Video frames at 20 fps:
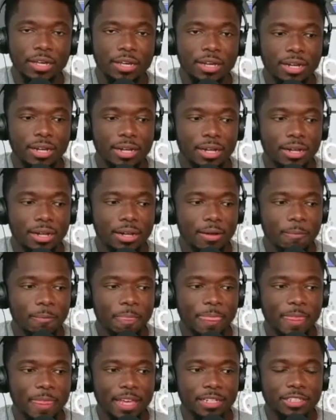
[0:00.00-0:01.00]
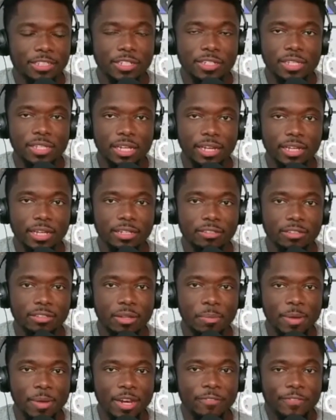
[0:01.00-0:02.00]
um, and just like the
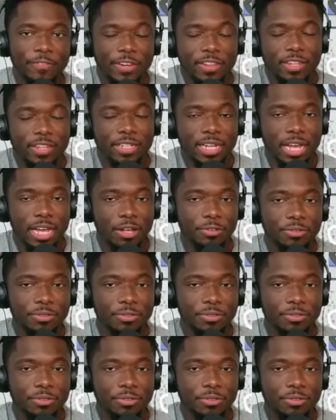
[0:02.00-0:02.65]
benefit of the doubt,